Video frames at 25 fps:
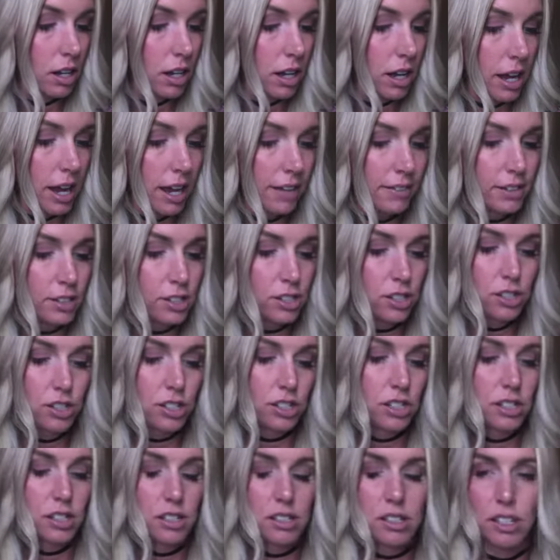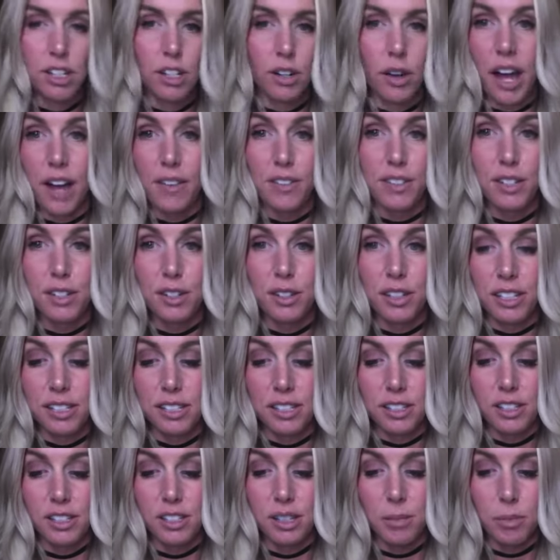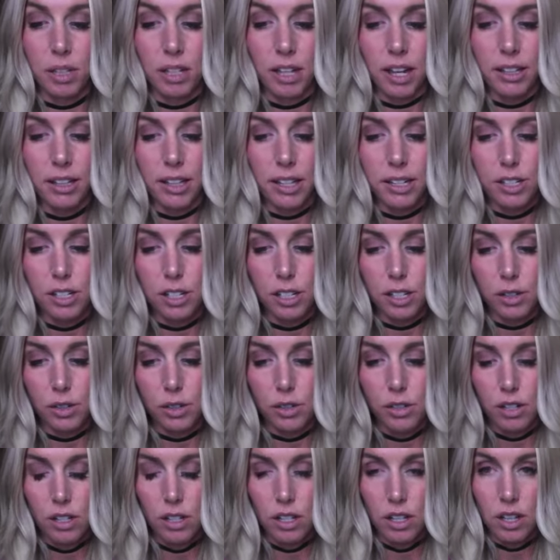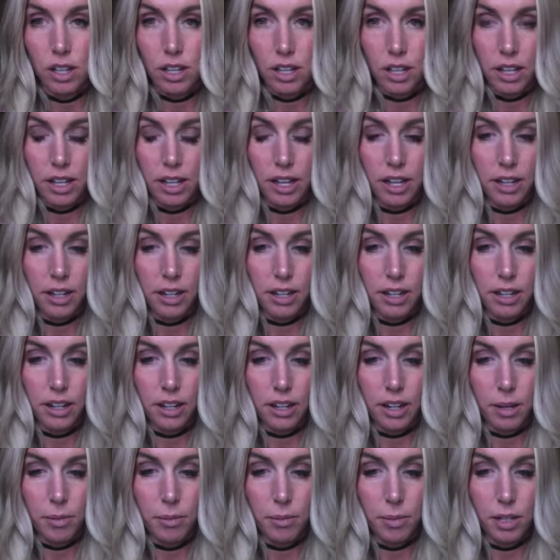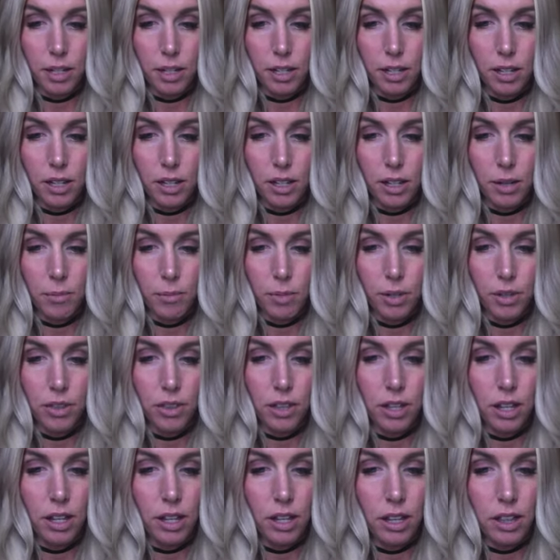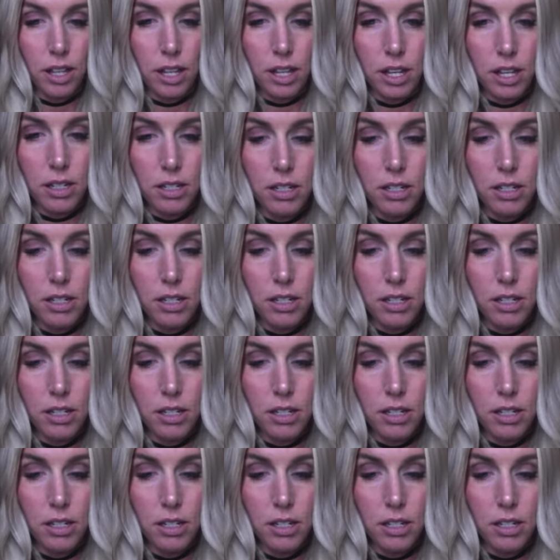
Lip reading: And this is just, you don't have to do this, just something I like to do. And put that like that.